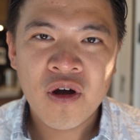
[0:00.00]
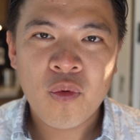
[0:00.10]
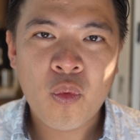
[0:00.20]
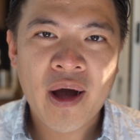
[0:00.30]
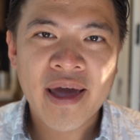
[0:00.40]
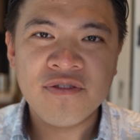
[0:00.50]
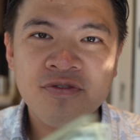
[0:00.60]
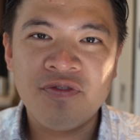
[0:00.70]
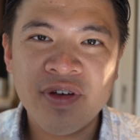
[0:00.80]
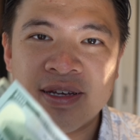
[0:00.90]
why
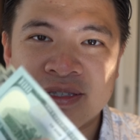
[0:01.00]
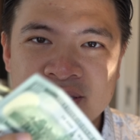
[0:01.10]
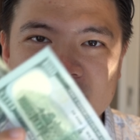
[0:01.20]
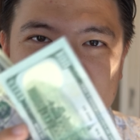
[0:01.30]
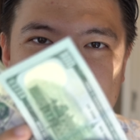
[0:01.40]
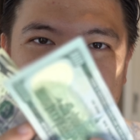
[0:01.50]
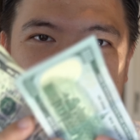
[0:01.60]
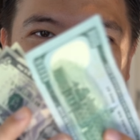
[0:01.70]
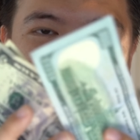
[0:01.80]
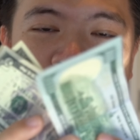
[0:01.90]

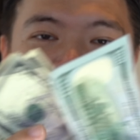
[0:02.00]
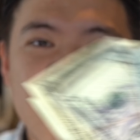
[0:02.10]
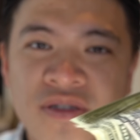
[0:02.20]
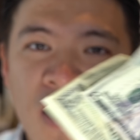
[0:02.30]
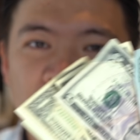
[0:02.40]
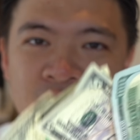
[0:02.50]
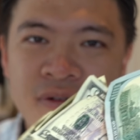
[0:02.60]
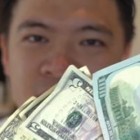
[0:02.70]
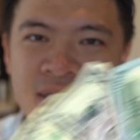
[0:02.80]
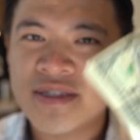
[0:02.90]
the US
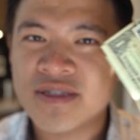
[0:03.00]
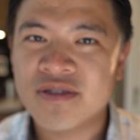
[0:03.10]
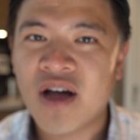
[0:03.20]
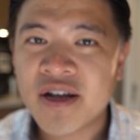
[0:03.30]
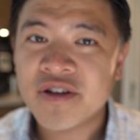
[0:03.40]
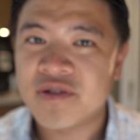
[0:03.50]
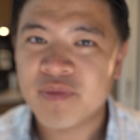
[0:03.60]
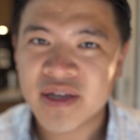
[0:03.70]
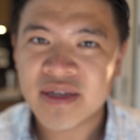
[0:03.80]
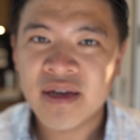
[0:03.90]
dollar is not good
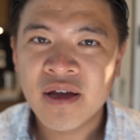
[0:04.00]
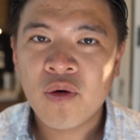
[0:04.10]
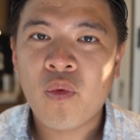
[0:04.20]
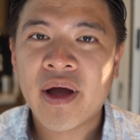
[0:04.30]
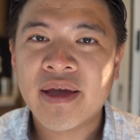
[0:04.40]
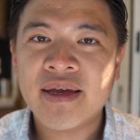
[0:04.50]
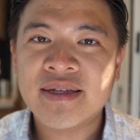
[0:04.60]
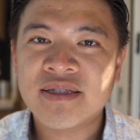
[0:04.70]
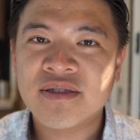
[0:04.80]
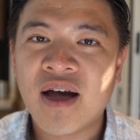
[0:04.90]
money. Why
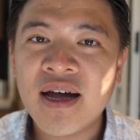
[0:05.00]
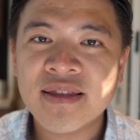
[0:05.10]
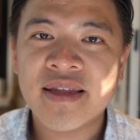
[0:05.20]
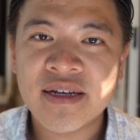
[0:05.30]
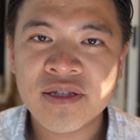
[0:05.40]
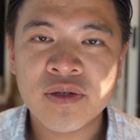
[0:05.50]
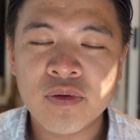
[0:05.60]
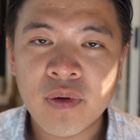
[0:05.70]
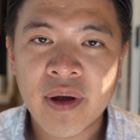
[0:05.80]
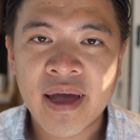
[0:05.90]
it's not linked
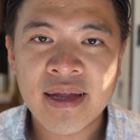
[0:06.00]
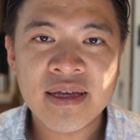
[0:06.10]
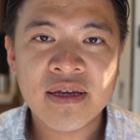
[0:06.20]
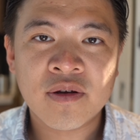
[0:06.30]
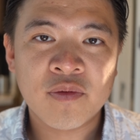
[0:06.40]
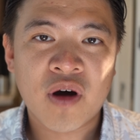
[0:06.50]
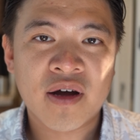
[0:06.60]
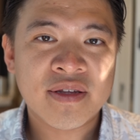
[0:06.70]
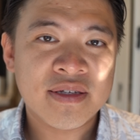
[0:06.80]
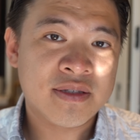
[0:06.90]
to any
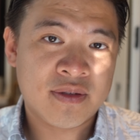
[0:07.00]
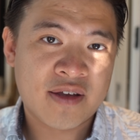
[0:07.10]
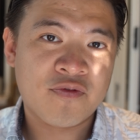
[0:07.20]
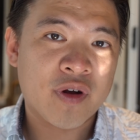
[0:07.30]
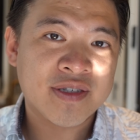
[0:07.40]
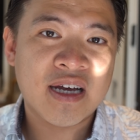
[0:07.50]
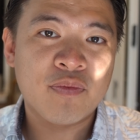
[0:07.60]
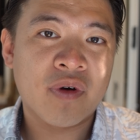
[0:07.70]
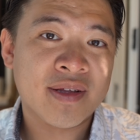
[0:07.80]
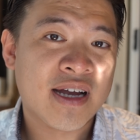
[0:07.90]
commodities, like, for
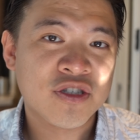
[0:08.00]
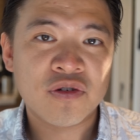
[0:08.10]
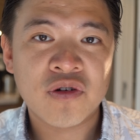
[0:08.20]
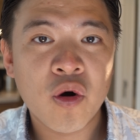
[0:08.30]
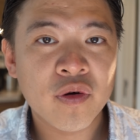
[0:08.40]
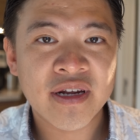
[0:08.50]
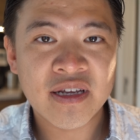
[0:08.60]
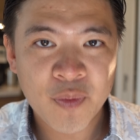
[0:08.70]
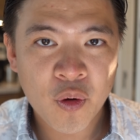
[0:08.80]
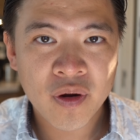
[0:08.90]
example, attached to gold
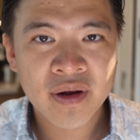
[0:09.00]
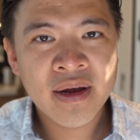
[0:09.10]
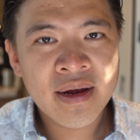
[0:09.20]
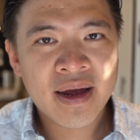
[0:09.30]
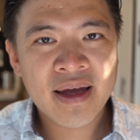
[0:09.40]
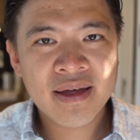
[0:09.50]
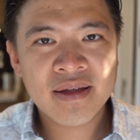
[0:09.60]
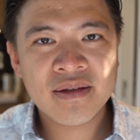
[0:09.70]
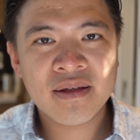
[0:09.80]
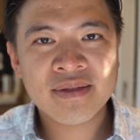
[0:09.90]
anymore,
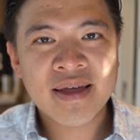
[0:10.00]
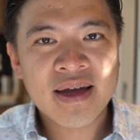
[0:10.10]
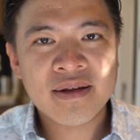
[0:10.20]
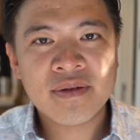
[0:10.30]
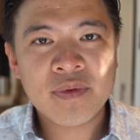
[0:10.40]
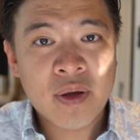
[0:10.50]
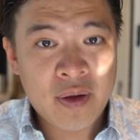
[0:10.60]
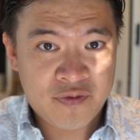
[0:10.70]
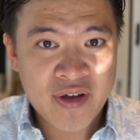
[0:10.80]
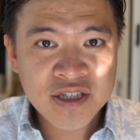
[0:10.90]
and that
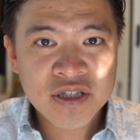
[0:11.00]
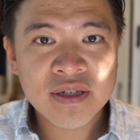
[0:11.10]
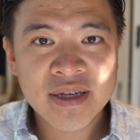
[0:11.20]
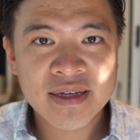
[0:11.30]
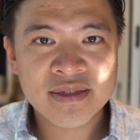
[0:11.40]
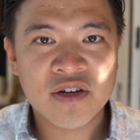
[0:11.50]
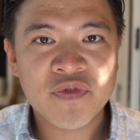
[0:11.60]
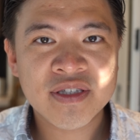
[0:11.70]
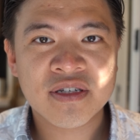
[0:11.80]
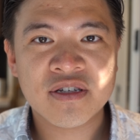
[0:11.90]
eventually
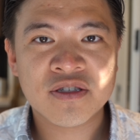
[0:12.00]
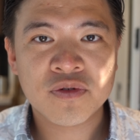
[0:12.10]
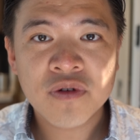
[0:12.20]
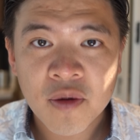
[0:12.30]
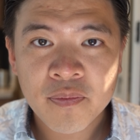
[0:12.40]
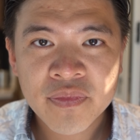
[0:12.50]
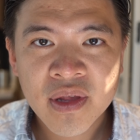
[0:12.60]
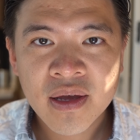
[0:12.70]
something's going to screw up.